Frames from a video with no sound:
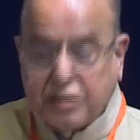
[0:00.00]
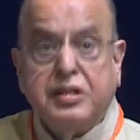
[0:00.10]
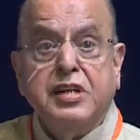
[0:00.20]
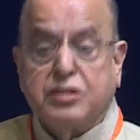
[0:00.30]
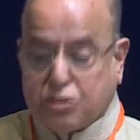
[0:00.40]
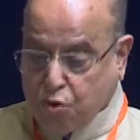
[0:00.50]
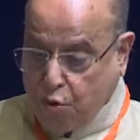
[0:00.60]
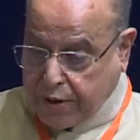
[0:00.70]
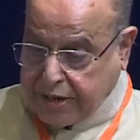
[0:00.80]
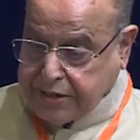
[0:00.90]
This
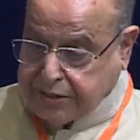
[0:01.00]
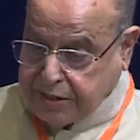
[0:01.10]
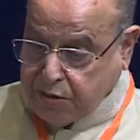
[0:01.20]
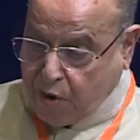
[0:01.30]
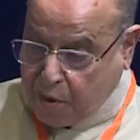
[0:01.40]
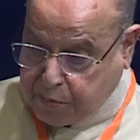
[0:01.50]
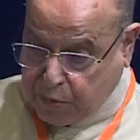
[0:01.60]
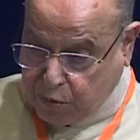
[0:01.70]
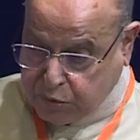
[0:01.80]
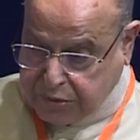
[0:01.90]
cohesive
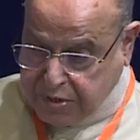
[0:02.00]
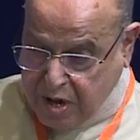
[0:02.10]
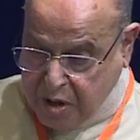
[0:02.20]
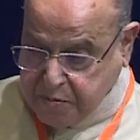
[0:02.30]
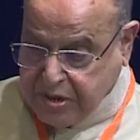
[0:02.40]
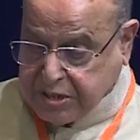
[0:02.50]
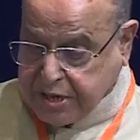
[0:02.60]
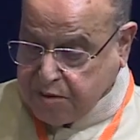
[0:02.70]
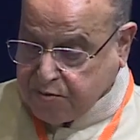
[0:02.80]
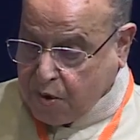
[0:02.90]
approach must
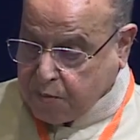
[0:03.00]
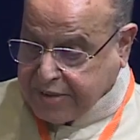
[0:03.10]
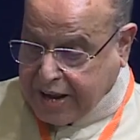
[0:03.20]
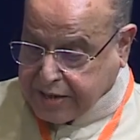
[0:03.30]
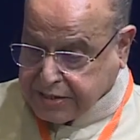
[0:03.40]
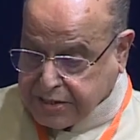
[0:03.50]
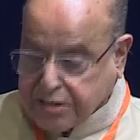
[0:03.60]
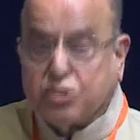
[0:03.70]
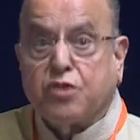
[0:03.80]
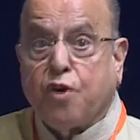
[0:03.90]
inform the
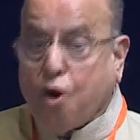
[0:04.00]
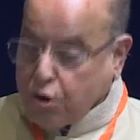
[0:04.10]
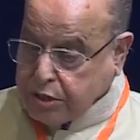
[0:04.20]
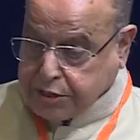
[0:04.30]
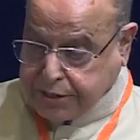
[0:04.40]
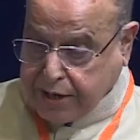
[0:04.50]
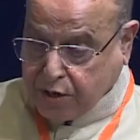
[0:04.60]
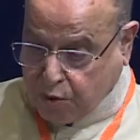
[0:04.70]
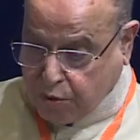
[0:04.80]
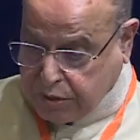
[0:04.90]
actions of all the
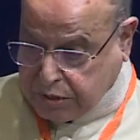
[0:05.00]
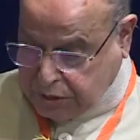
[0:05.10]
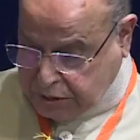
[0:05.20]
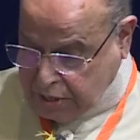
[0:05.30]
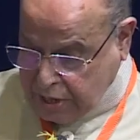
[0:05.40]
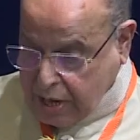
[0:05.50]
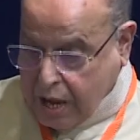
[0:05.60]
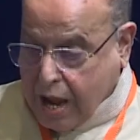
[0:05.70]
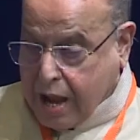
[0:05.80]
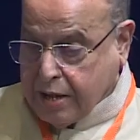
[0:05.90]
stakeholders,
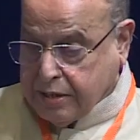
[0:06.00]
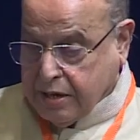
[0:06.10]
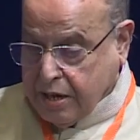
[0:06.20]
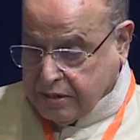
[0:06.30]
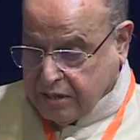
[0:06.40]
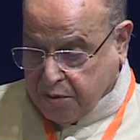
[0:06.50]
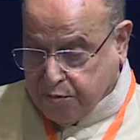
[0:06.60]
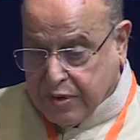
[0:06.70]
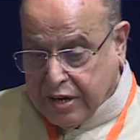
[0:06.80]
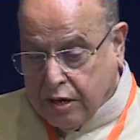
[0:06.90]
and the
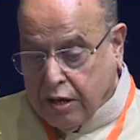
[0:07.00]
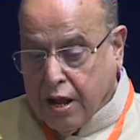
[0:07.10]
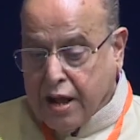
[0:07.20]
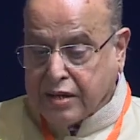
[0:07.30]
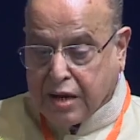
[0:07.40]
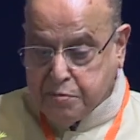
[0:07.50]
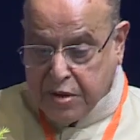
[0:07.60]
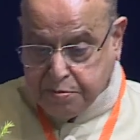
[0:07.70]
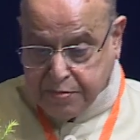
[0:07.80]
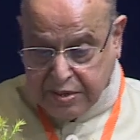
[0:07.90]
will and
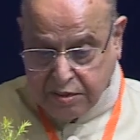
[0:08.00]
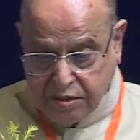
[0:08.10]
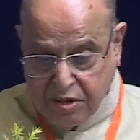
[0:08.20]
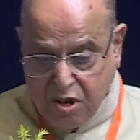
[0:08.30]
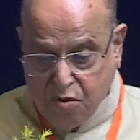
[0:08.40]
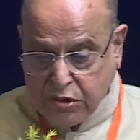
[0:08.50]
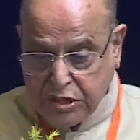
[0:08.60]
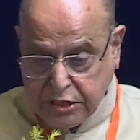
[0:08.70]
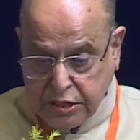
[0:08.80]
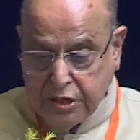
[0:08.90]
commitment for the
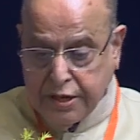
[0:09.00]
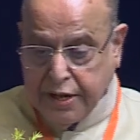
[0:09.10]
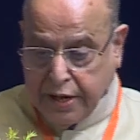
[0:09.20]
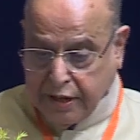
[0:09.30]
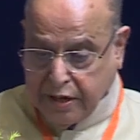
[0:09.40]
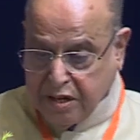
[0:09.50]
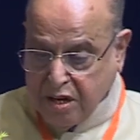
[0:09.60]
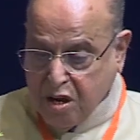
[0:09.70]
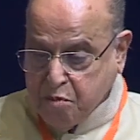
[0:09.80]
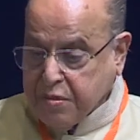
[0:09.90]
journey ahead
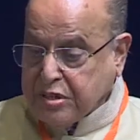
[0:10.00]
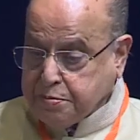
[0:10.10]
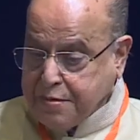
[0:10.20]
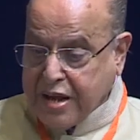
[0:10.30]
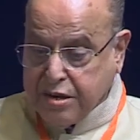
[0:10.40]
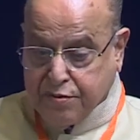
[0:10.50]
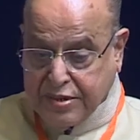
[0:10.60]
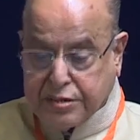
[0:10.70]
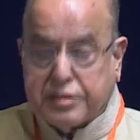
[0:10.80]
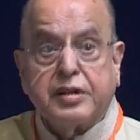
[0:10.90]
must
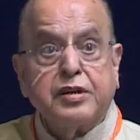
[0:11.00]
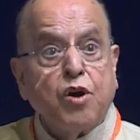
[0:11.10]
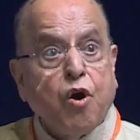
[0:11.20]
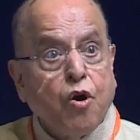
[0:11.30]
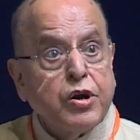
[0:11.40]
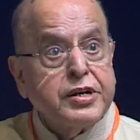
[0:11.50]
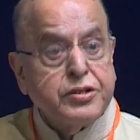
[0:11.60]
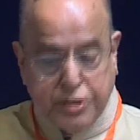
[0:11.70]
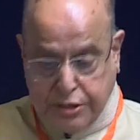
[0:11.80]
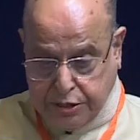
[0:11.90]
manifest in all
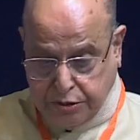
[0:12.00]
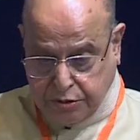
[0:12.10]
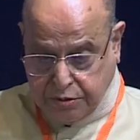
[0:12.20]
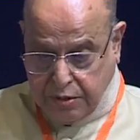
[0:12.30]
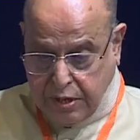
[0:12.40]
decisions.